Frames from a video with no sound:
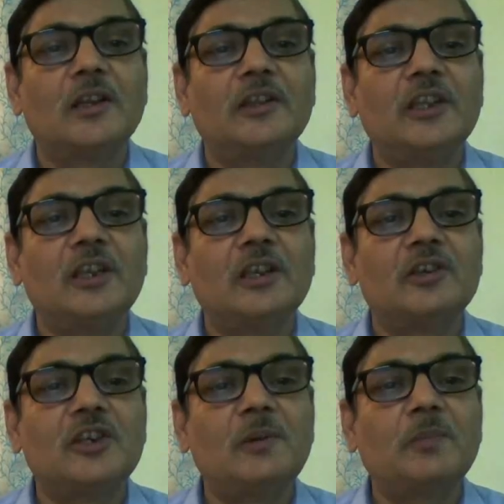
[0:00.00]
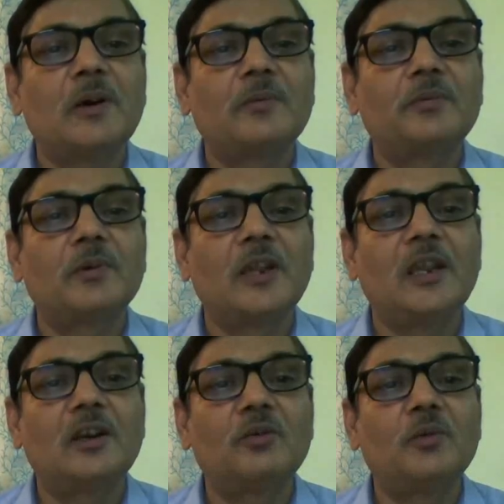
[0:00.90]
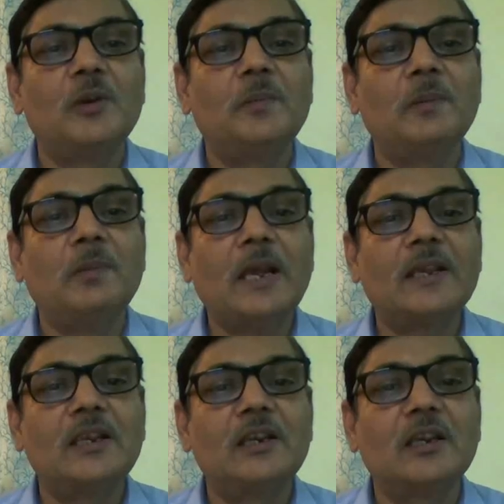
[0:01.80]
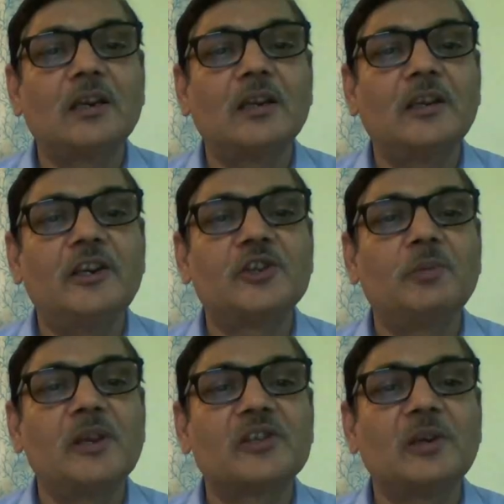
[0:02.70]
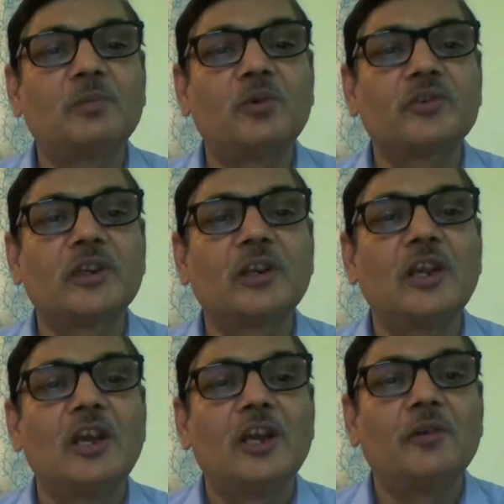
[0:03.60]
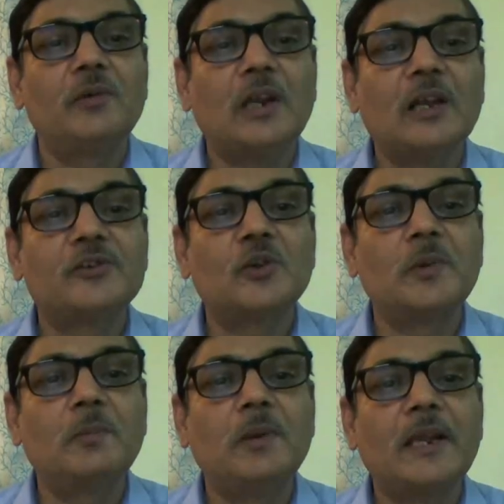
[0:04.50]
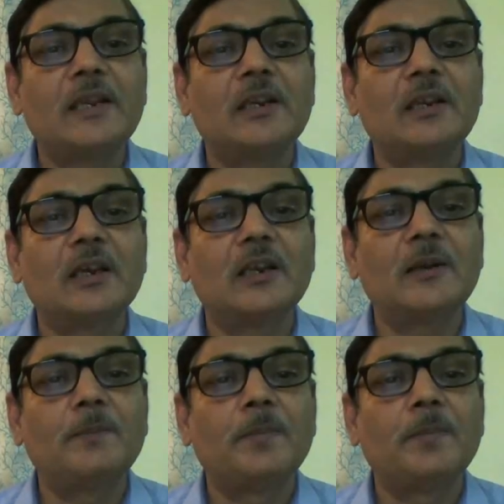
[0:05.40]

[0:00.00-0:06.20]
the tip of hair will be black in color, its basal portion will also be black in color,